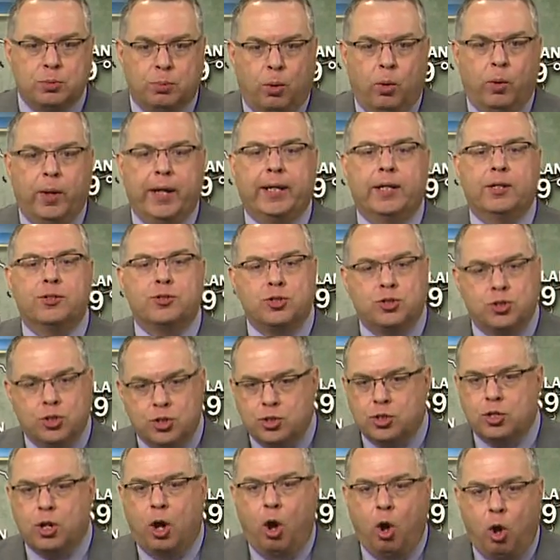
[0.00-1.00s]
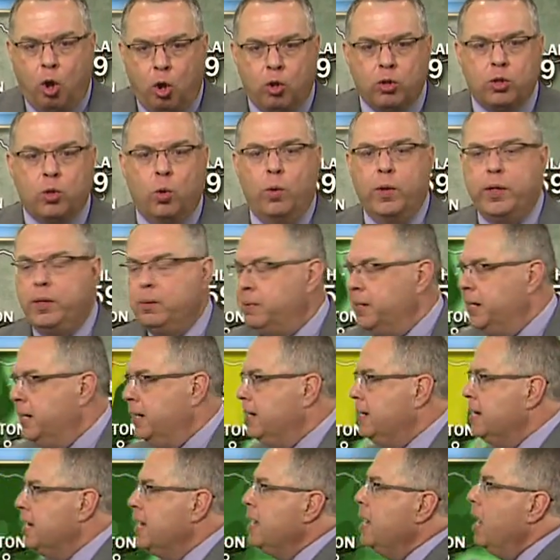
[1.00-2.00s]
morning. It's just all going to
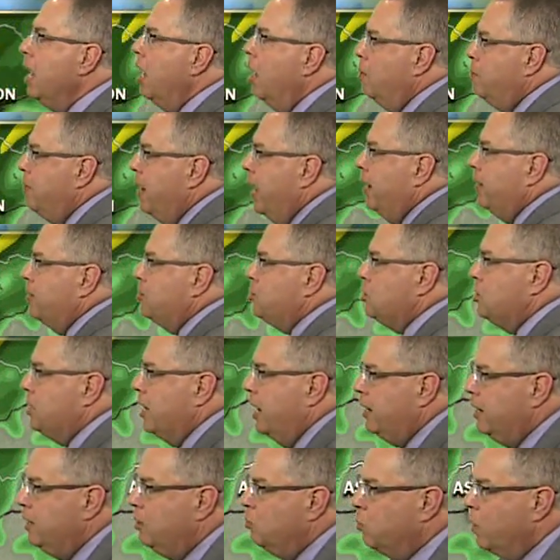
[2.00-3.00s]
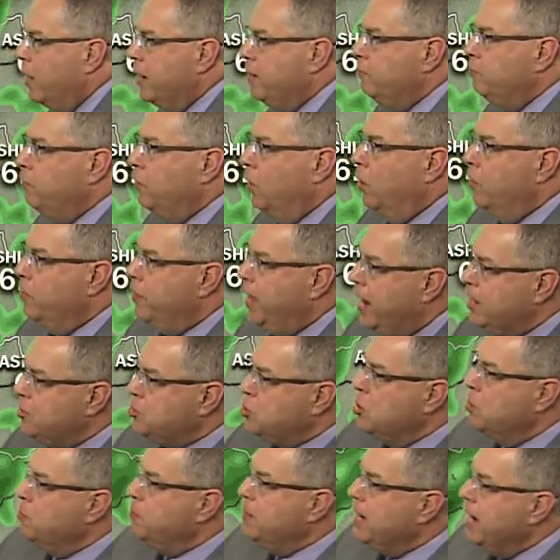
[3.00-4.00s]
be about a steady rainfall. That
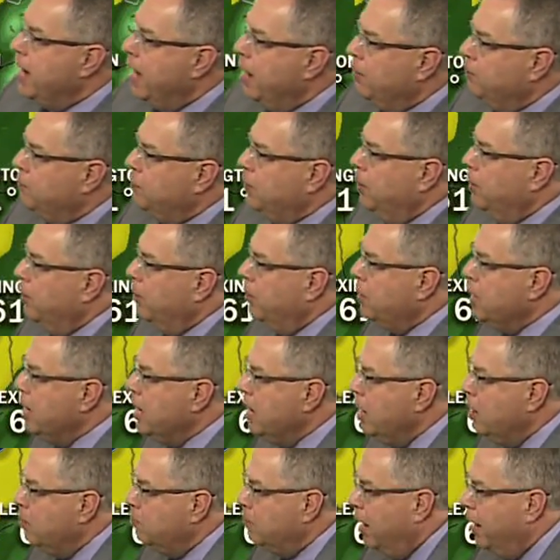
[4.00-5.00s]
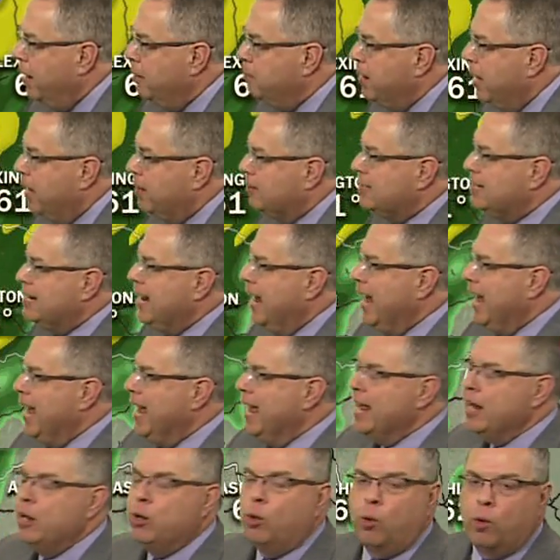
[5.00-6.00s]
should be out of here by about
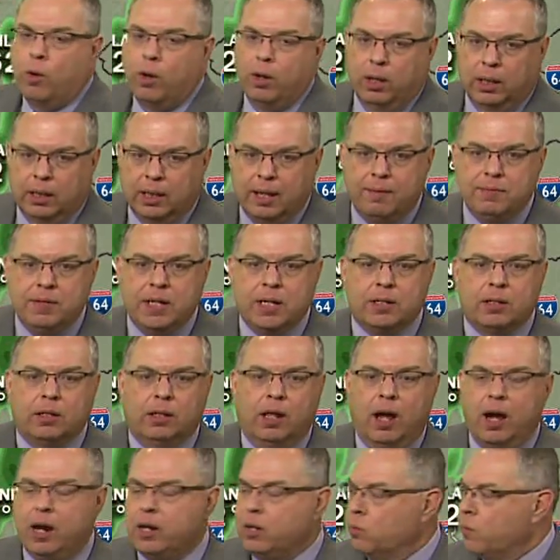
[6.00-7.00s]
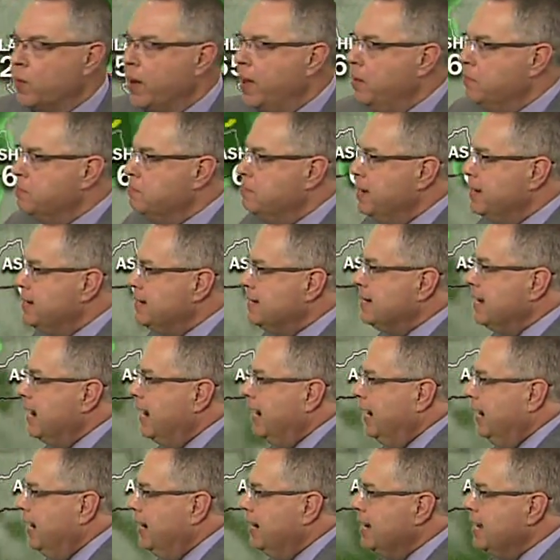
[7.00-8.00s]
10 or 11 o'clock around
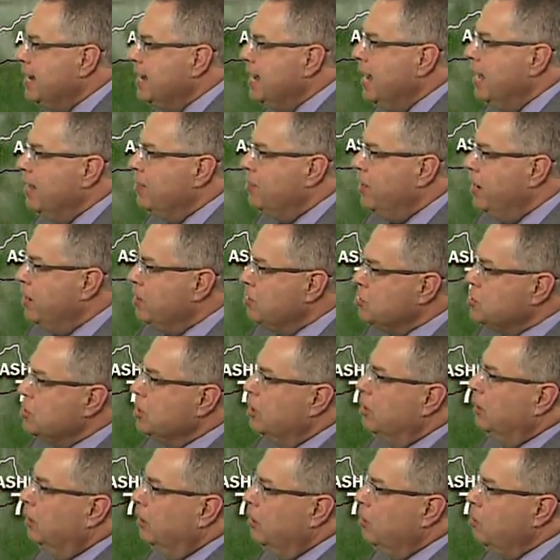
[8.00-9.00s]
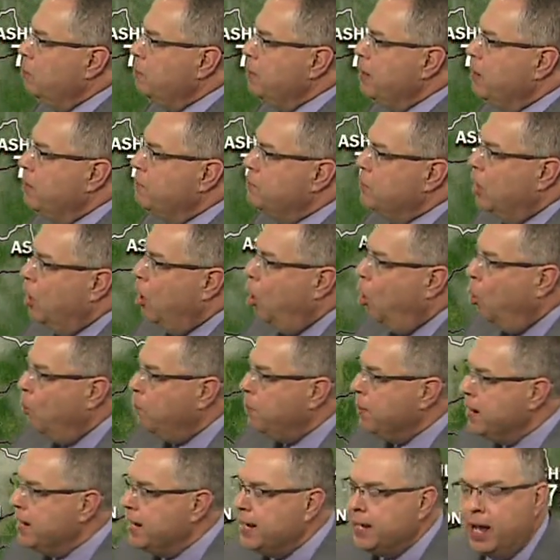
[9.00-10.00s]
midday. There's a little bit of an
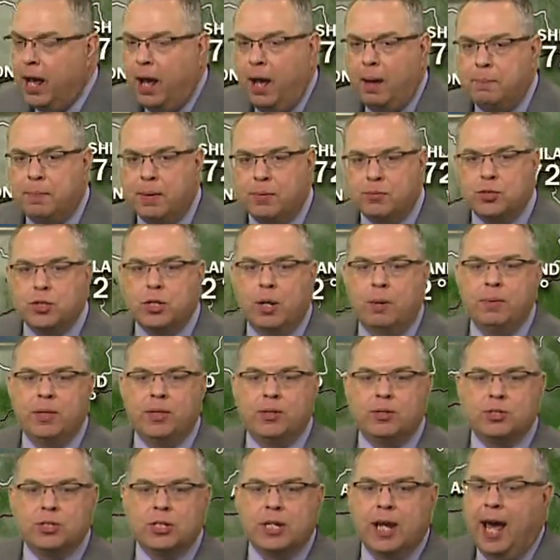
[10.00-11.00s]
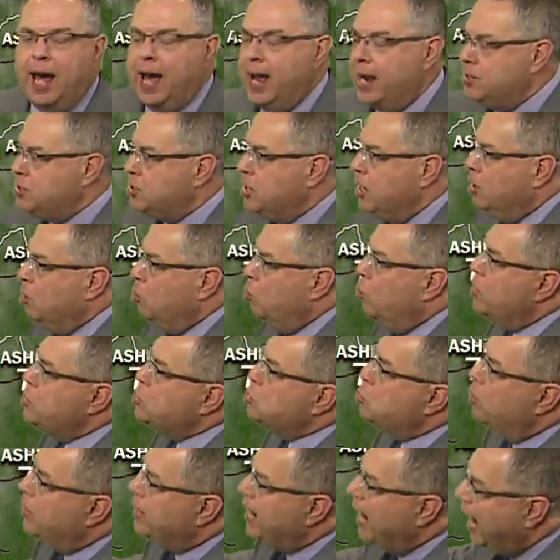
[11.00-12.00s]
opening up of some of the skies here,
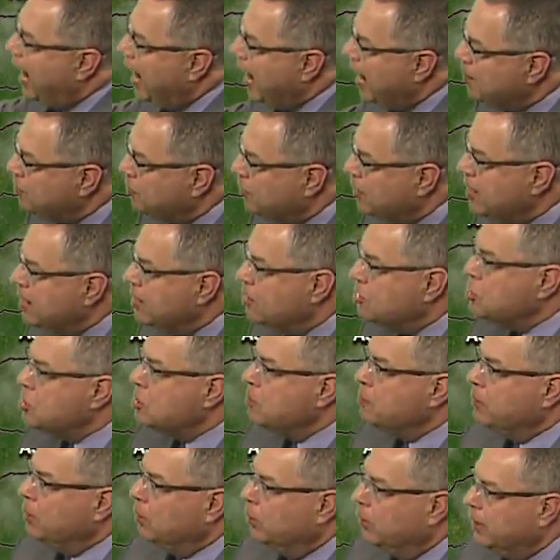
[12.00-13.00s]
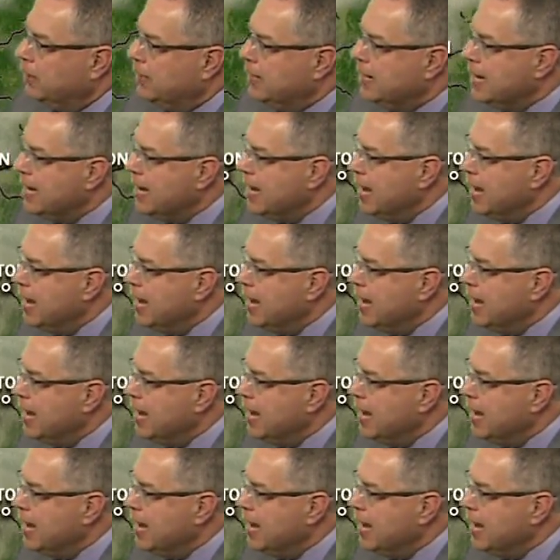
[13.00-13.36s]
which would add the instability